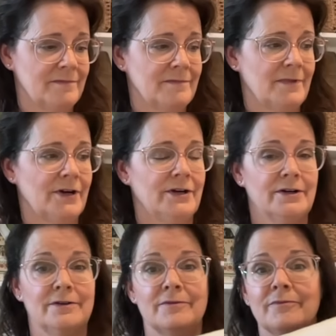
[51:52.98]

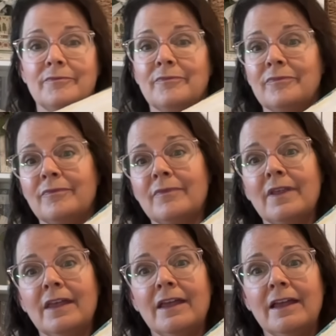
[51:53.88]
her.
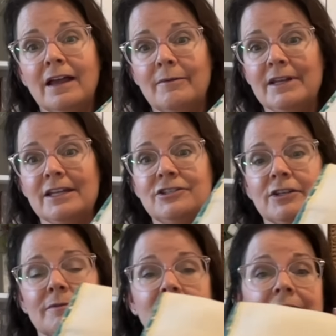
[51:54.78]
I mean,
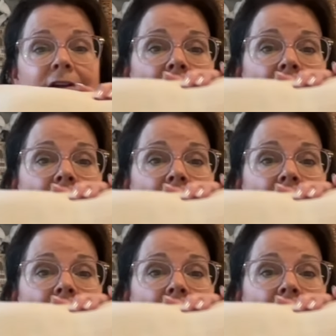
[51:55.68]
the